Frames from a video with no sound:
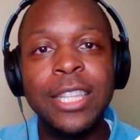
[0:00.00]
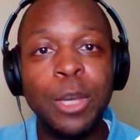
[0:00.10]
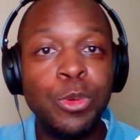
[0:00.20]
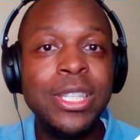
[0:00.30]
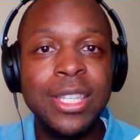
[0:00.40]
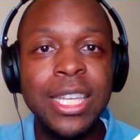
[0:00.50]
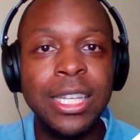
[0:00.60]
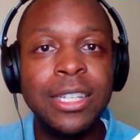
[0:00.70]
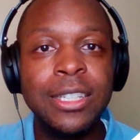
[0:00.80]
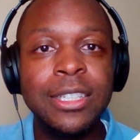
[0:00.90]
that we
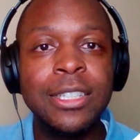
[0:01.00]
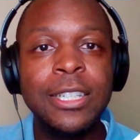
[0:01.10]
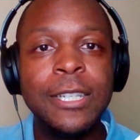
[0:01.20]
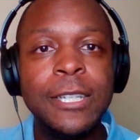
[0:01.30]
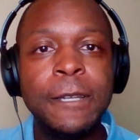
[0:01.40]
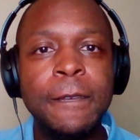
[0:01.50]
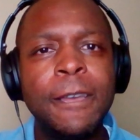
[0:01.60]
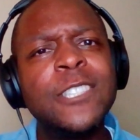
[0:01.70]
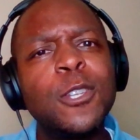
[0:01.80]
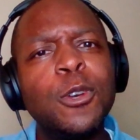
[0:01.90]
see.
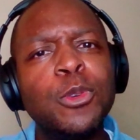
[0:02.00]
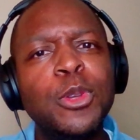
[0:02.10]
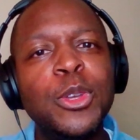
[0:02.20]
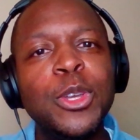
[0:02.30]
And so